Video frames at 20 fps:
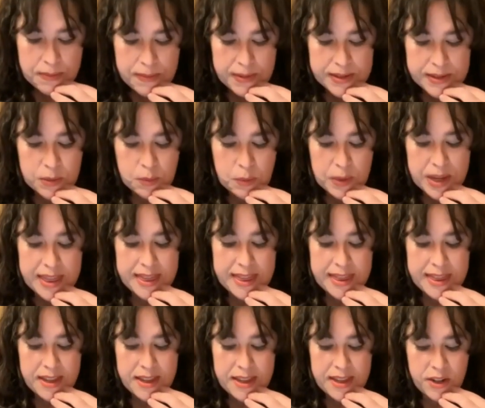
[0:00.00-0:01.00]
is
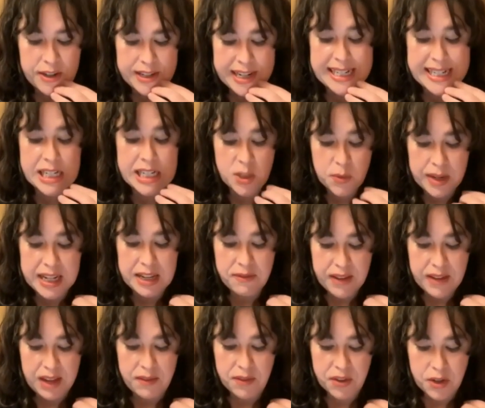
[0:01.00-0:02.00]
when her
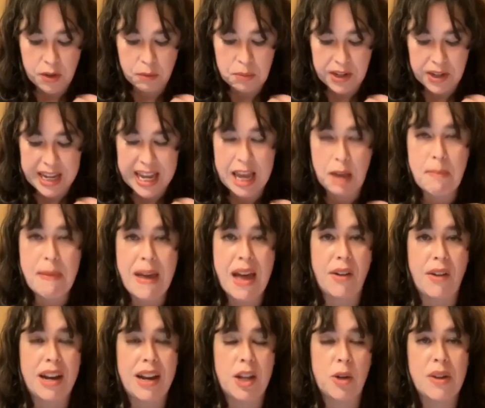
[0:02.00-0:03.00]
1925 cookbook came
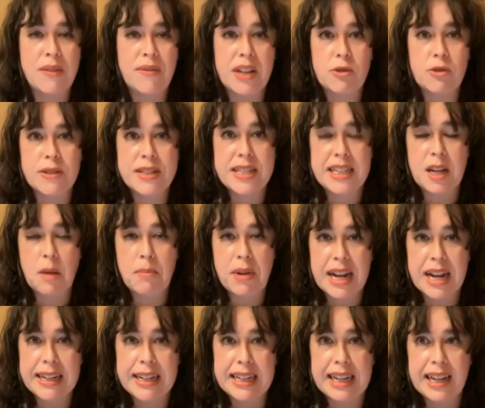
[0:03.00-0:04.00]
out, La Nueva Cocina
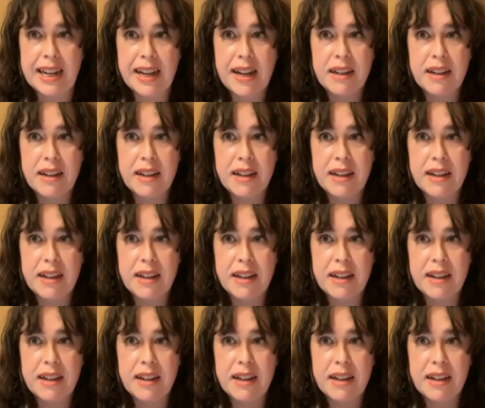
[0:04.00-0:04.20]
Práctica.